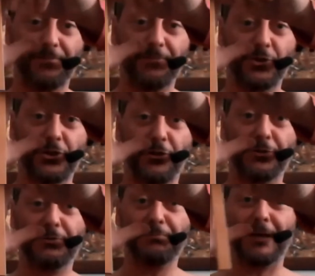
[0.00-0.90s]
just
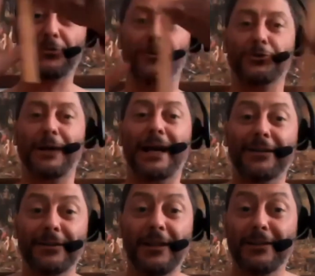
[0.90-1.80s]
about as long as my
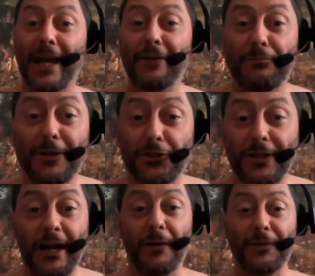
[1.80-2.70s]
hand. I haven't measured
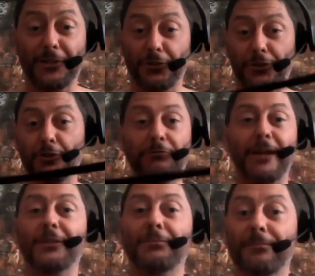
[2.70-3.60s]
that up. These are just 2
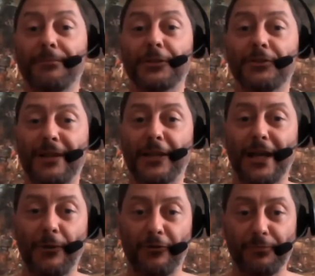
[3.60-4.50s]
random bits of leather
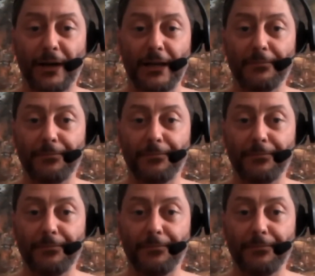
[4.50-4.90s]
out of my